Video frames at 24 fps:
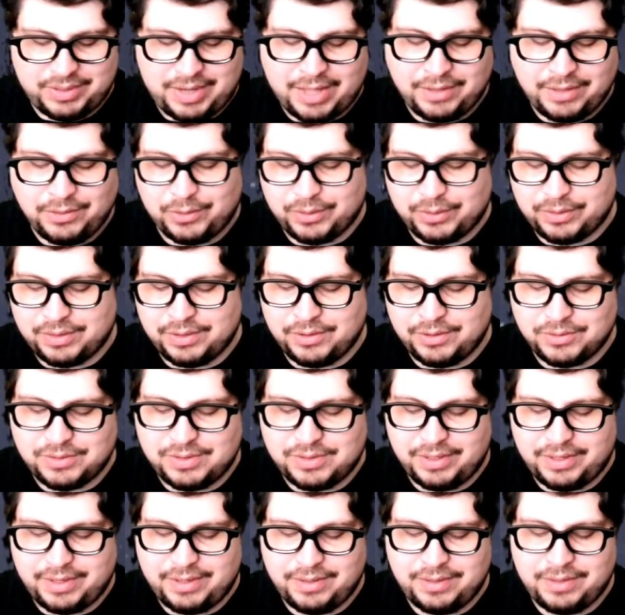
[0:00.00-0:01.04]
And look, there's
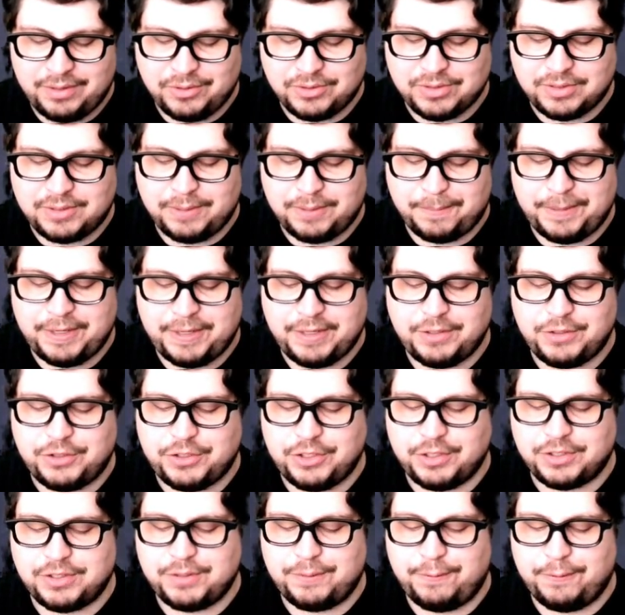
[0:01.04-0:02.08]
a Sabrina
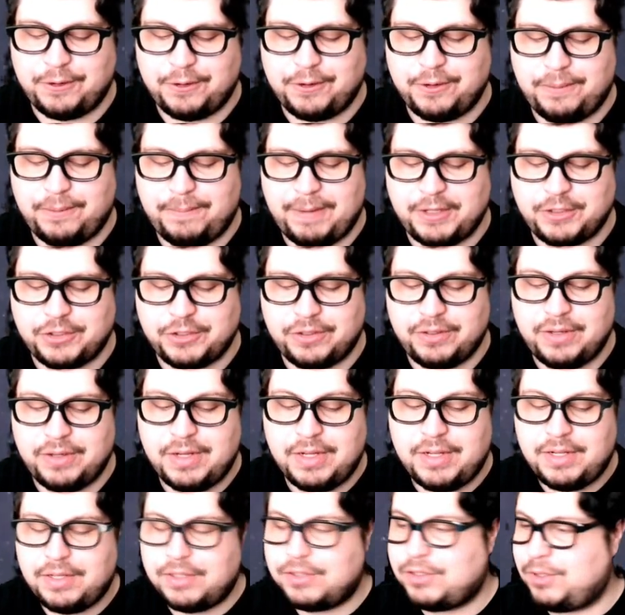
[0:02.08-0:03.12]
just for good measure.
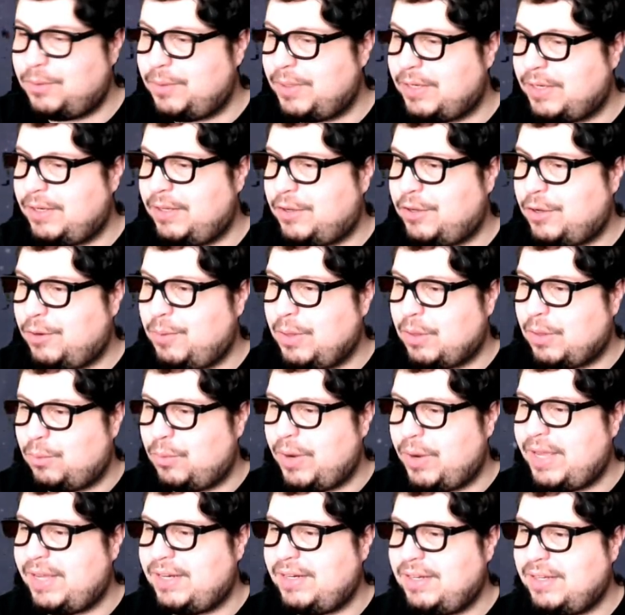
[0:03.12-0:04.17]
So we're going to go with
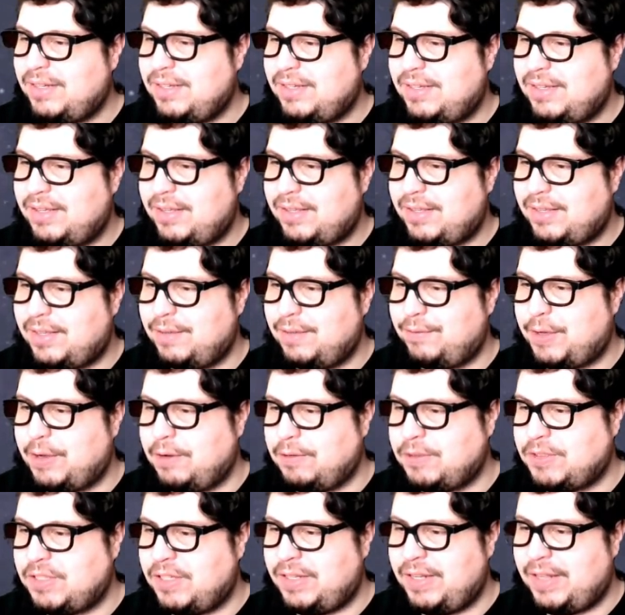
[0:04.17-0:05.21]
red. Give
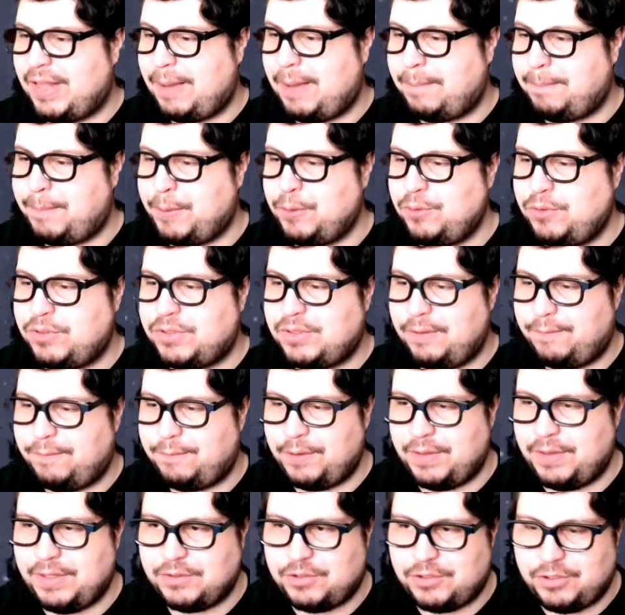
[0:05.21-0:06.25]
Giratina that boost
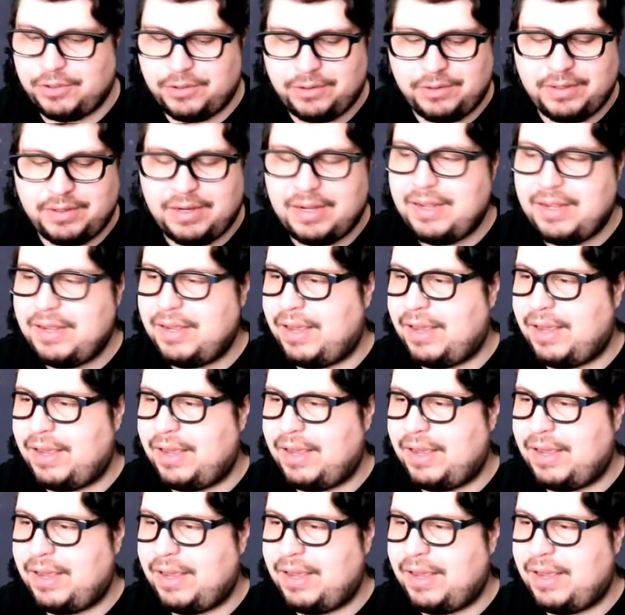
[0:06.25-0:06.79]
for this turn.